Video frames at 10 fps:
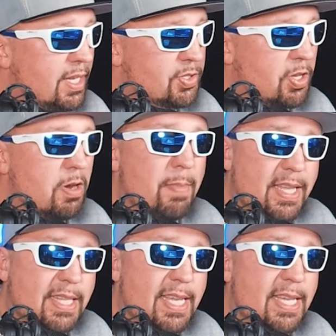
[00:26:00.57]
is going to
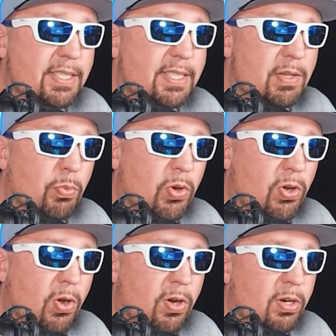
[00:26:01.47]
make the esc work
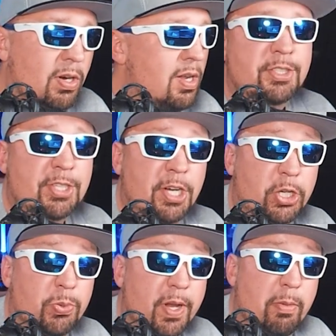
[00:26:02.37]
harder it's going to
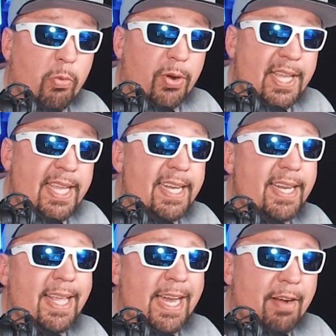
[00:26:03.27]
create more heat
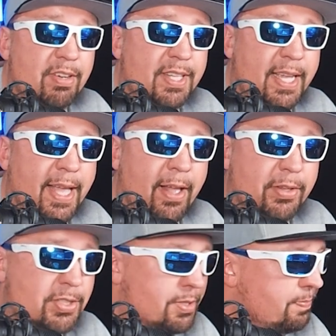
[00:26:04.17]
and everything
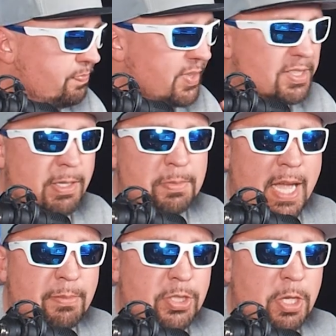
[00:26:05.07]
else
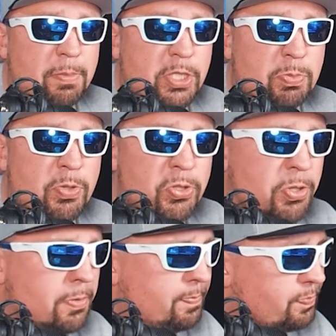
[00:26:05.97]
sometimes it could be
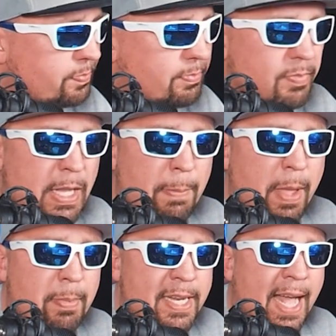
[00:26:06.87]
smoother
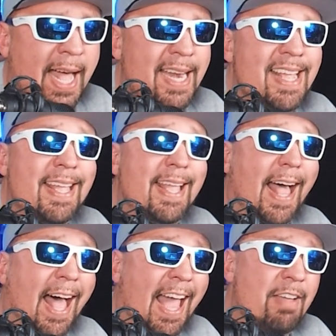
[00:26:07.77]
maybe not
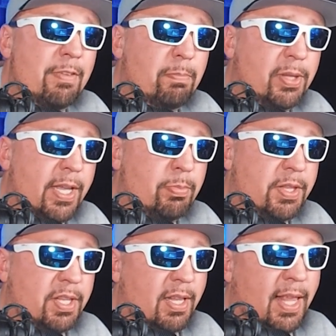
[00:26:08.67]
i haven't played
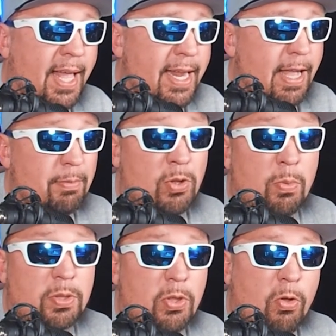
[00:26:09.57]
with it a lot i'm
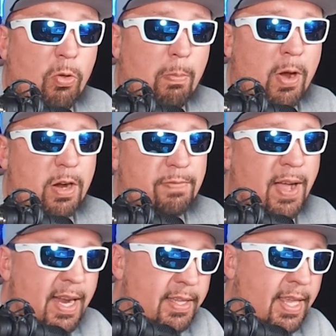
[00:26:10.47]
going with the whole mark
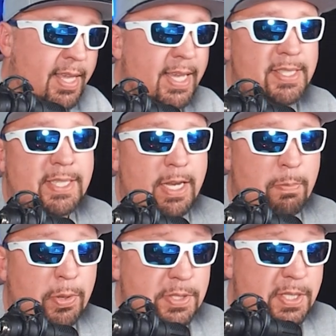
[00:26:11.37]
vine thing he said he
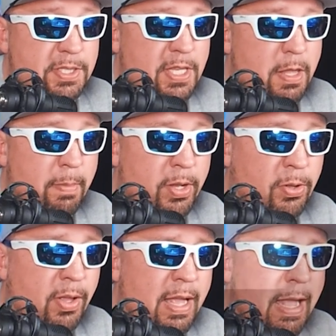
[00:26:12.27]
puts his in the middle